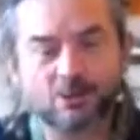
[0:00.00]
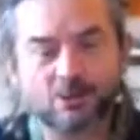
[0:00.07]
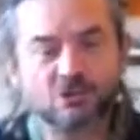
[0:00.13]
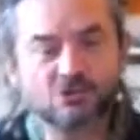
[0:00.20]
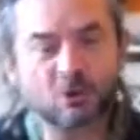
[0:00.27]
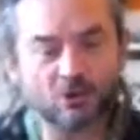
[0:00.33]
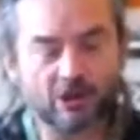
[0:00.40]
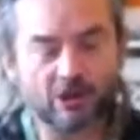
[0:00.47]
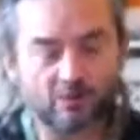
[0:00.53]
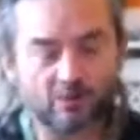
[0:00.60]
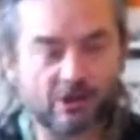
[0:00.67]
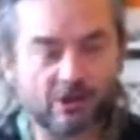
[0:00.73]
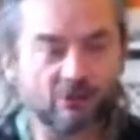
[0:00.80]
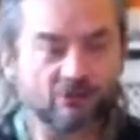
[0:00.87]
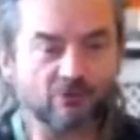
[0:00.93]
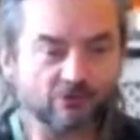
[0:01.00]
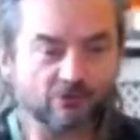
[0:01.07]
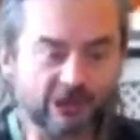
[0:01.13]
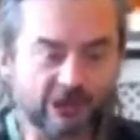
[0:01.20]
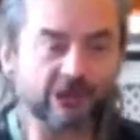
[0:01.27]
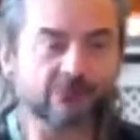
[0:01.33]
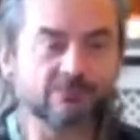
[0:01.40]
We're talking about the
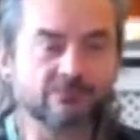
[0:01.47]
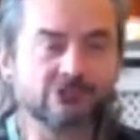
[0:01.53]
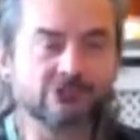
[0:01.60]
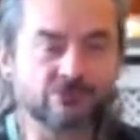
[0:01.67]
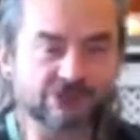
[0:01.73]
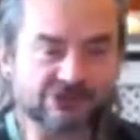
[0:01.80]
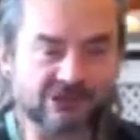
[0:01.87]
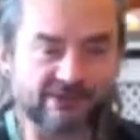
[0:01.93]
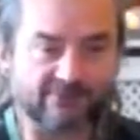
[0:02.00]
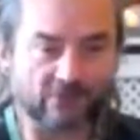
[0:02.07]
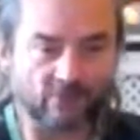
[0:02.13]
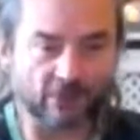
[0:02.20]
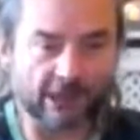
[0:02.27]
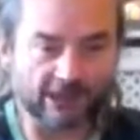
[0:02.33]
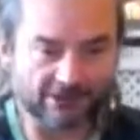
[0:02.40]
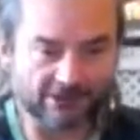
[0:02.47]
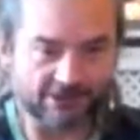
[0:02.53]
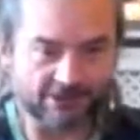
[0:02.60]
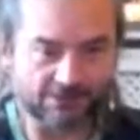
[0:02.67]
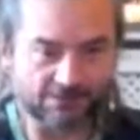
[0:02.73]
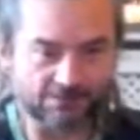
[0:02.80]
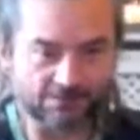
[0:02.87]
freedom to receive the
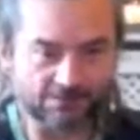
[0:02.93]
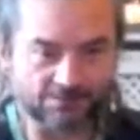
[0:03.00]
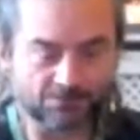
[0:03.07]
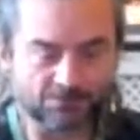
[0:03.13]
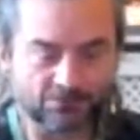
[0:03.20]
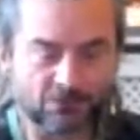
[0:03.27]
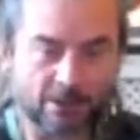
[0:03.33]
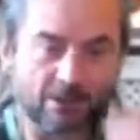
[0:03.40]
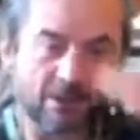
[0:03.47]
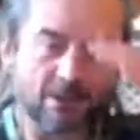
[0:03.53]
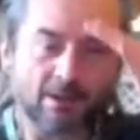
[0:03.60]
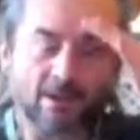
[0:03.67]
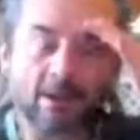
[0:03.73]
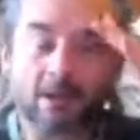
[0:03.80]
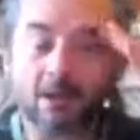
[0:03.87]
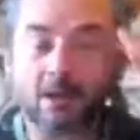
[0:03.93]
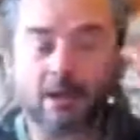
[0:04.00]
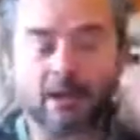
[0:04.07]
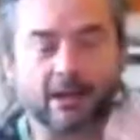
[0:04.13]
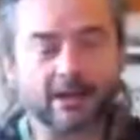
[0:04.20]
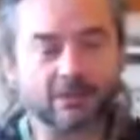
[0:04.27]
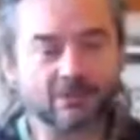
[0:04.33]
breath,
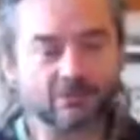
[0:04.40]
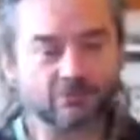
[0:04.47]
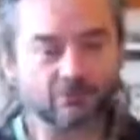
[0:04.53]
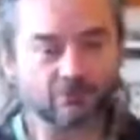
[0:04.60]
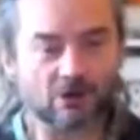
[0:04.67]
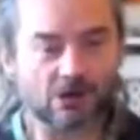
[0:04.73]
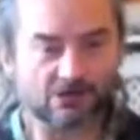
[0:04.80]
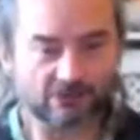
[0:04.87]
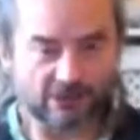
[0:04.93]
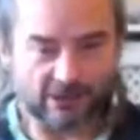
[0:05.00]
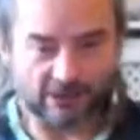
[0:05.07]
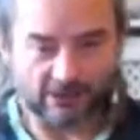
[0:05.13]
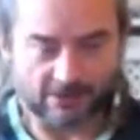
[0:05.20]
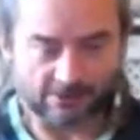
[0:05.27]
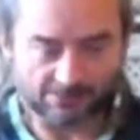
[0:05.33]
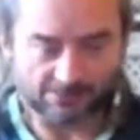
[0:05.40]
and rather